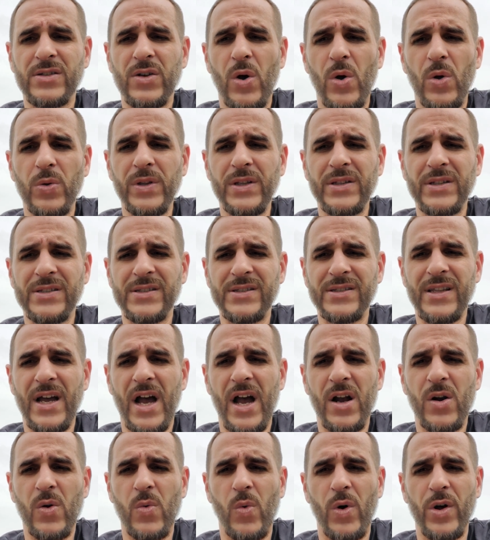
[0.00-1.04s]
is holding the
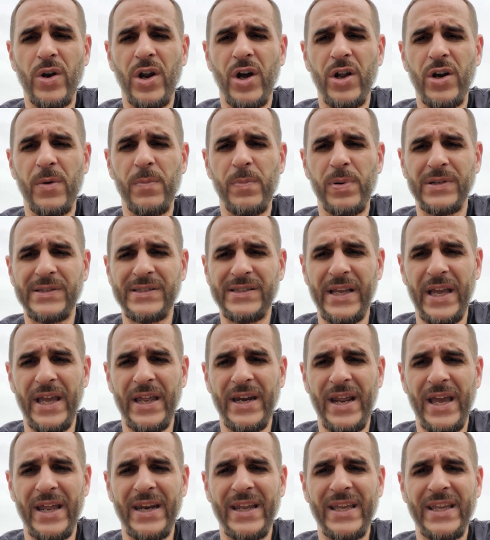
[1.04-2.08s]
stock
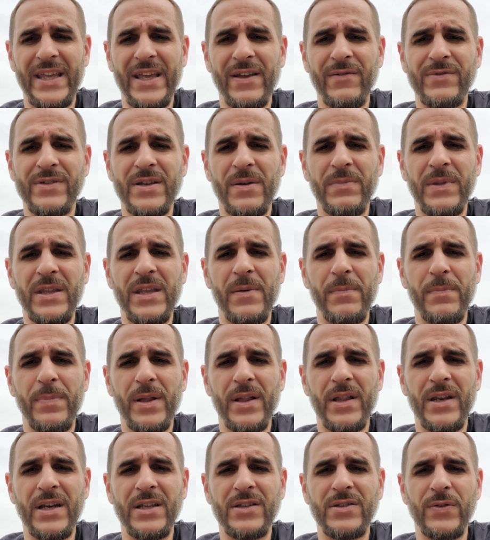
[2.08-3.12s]
100%, and it gives them the
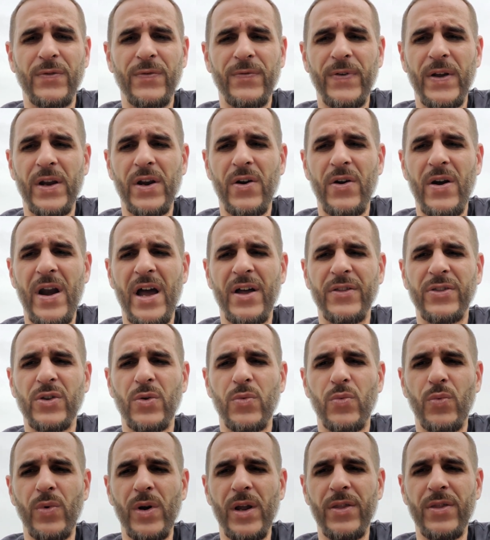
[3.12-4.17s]
ability to figure out the
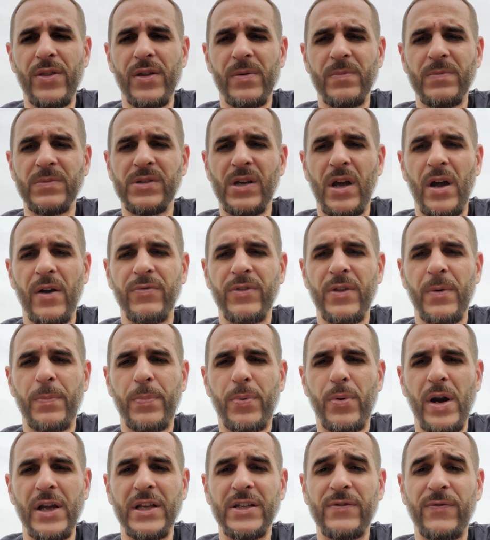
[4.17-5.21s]
rhythms of the
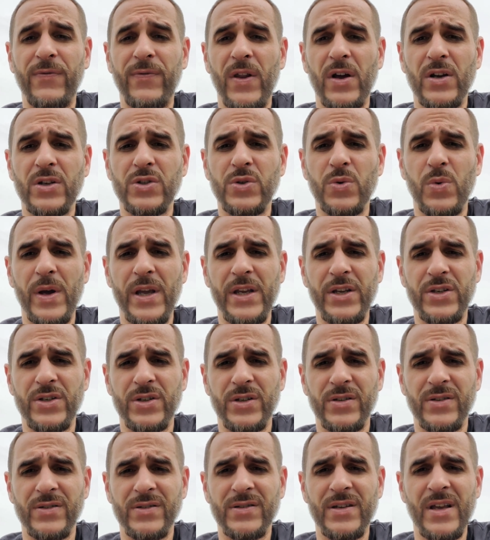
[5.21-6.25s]
price
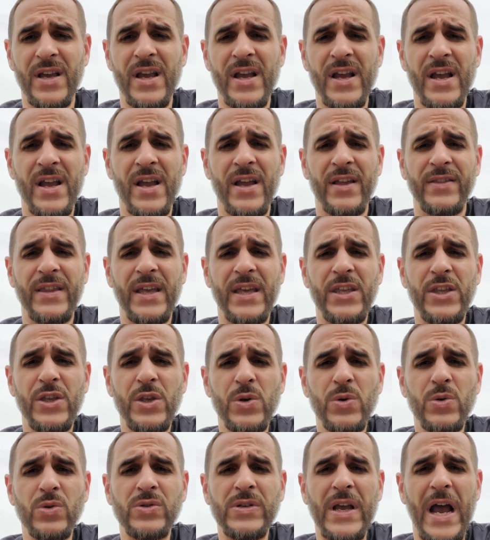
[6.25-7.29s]
fluctuations. They
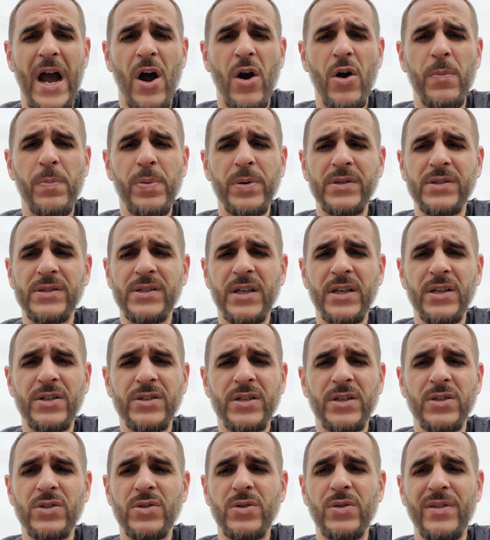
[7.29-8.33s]
use our
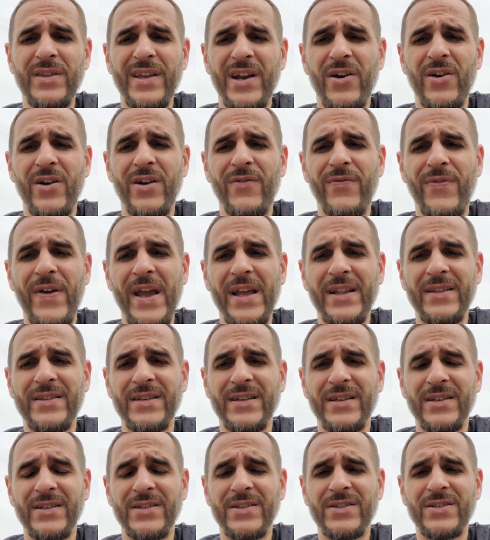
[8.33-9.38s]
position to their
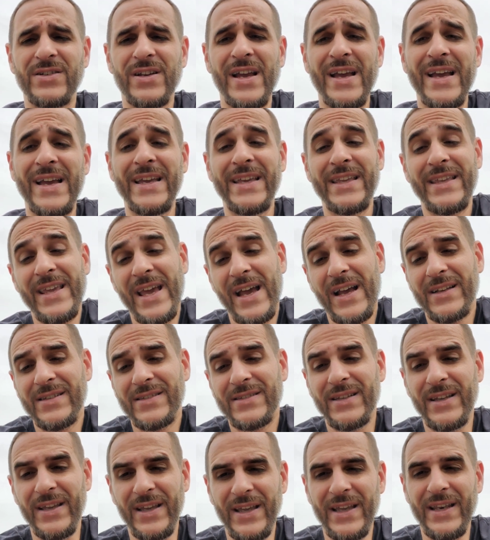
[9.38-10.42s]
advantage.
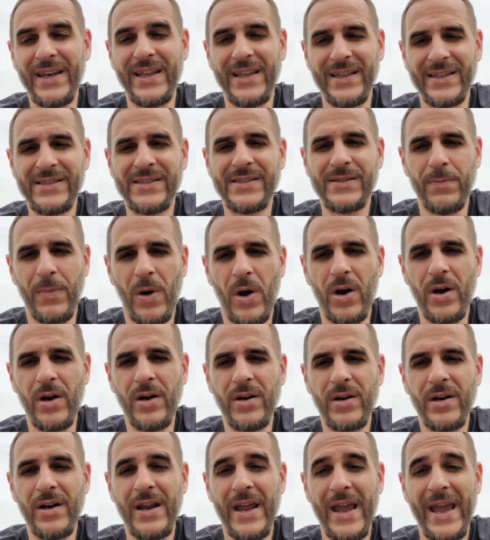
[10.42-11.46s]
Yes, it is
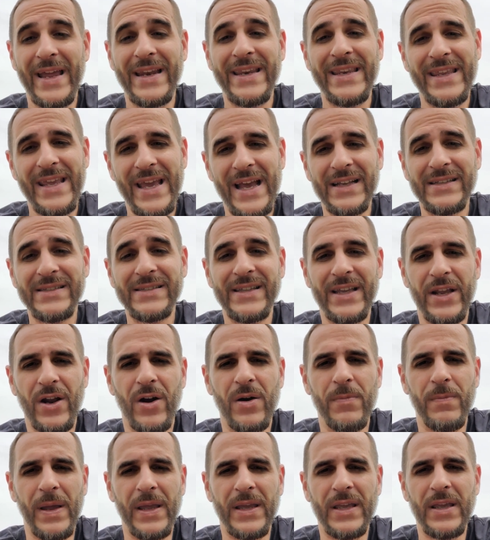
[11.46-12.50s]
smart, and yes, they
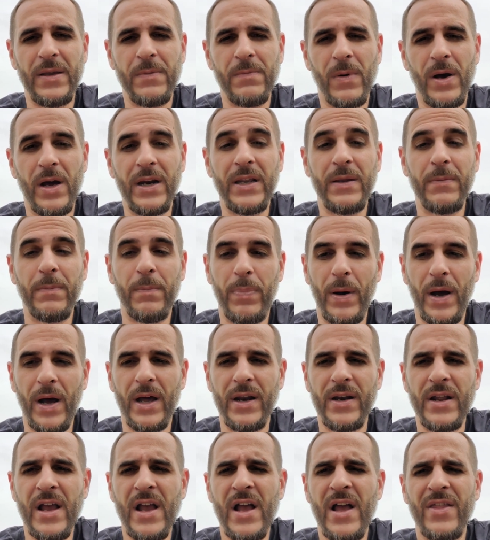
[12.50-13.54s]
are making money,
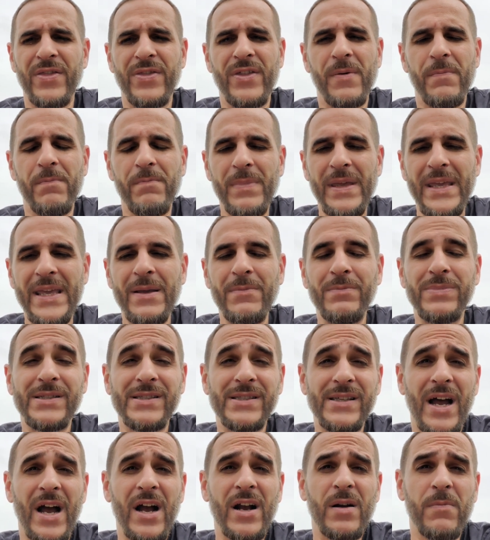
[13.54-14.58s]
but the meme
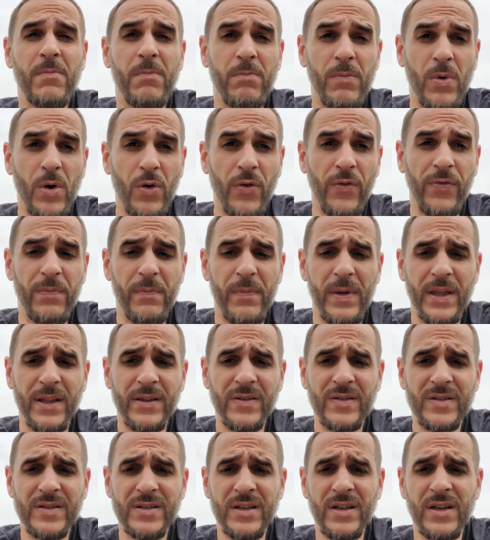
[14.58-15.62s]
stock
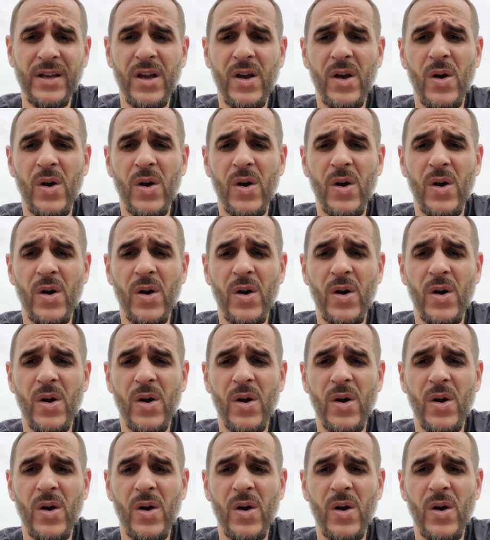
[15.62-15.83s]
movement